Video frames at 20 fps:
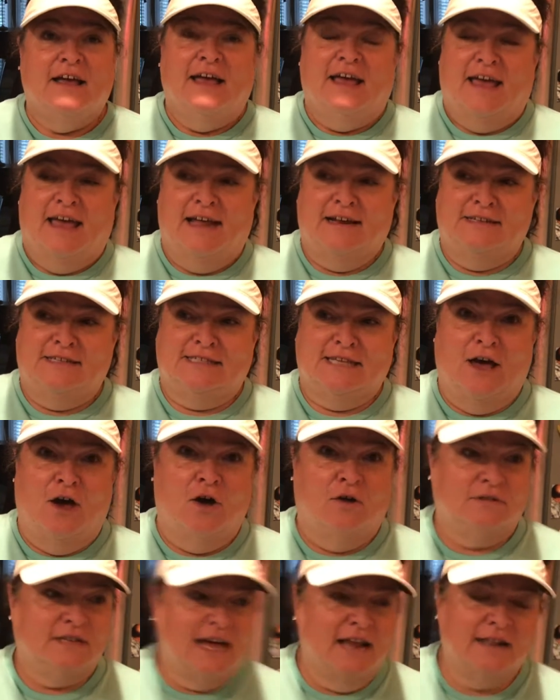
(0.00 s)
And
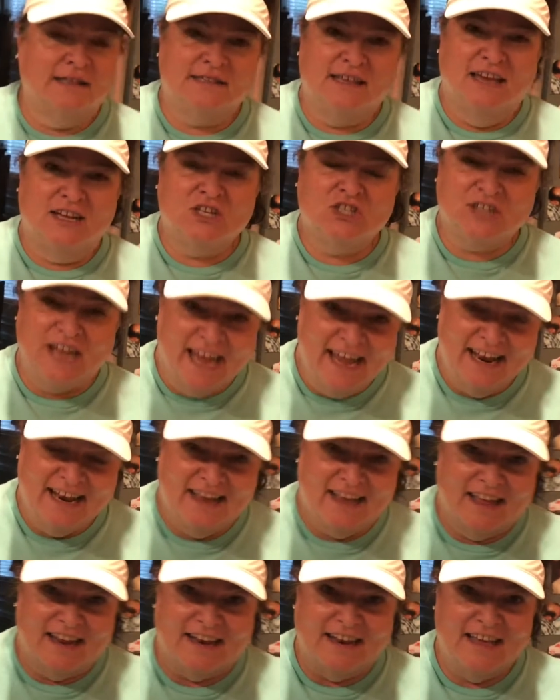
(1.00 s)
so Dana's like,
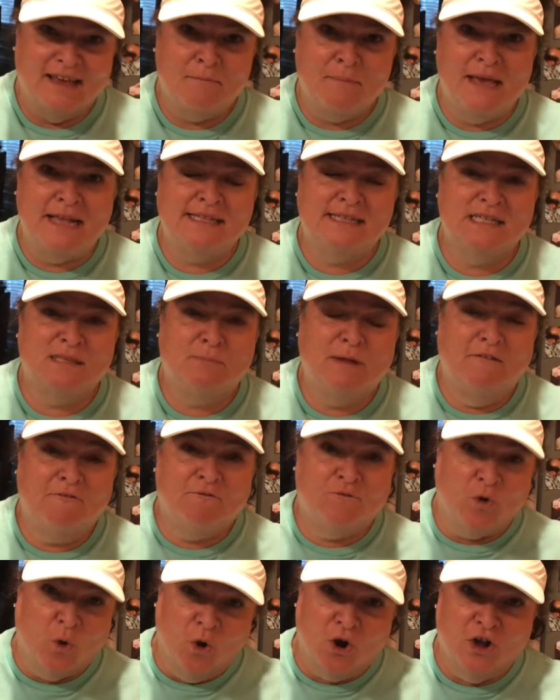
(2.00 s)
Shannon, it means it's been
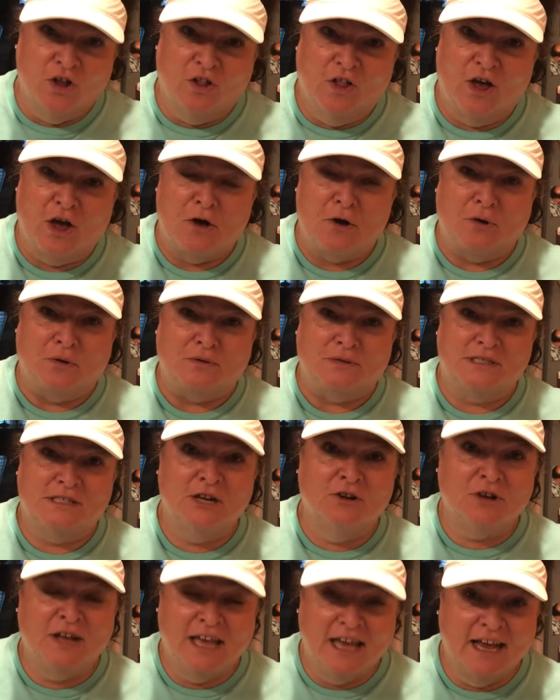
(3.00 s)
foreclosed.
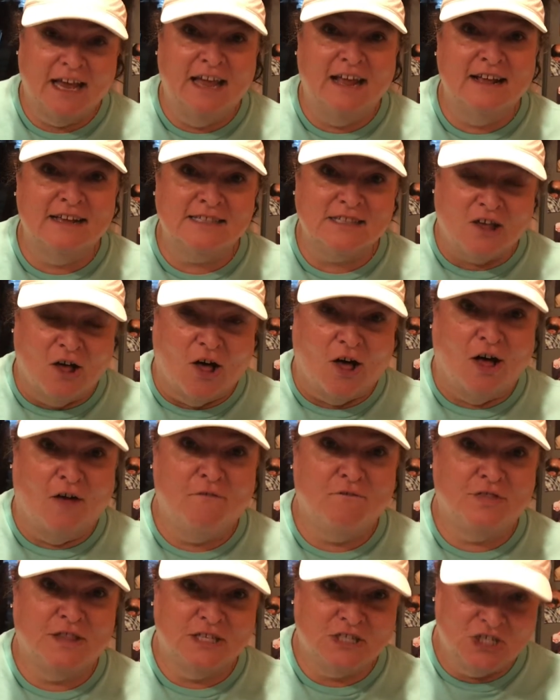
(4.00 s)
They're kicking us
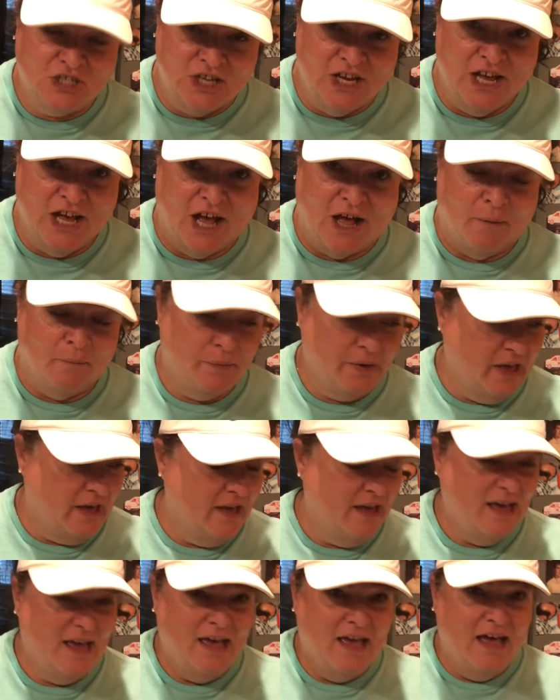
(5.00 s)
off the ship.
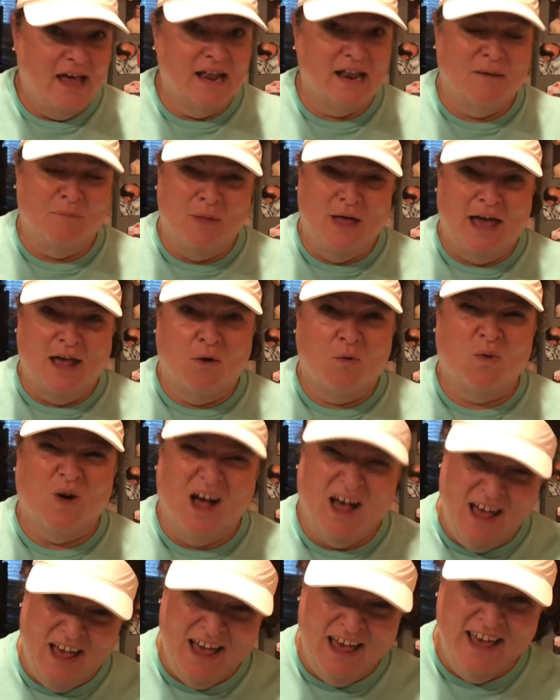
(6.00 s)
And I'm like,
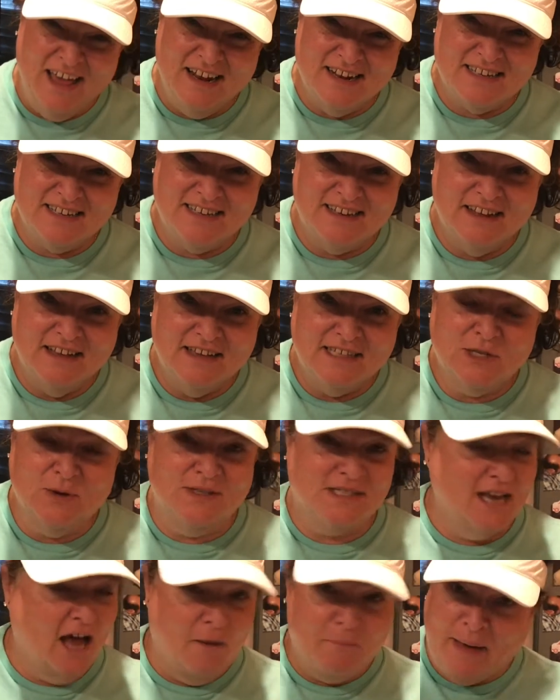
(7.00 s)
what? So
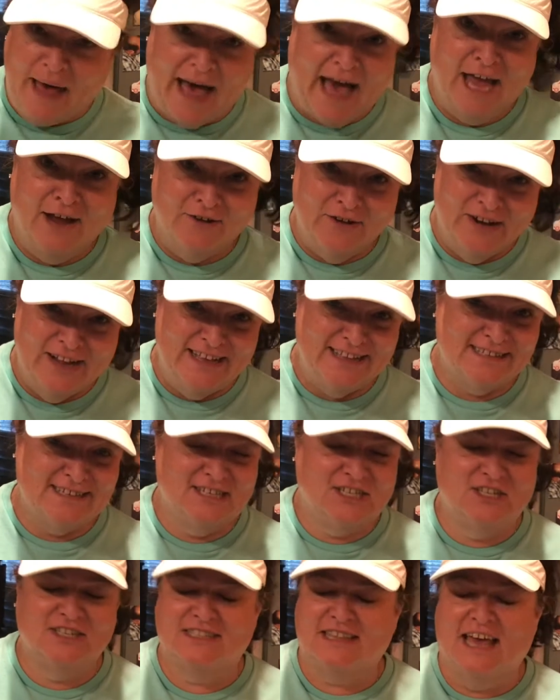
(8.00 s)
it's not pirates? And
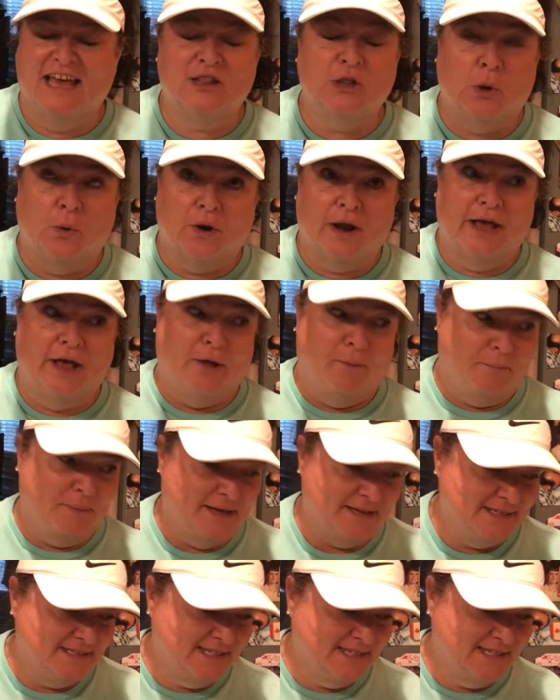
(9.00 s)
she's like, Lord help us.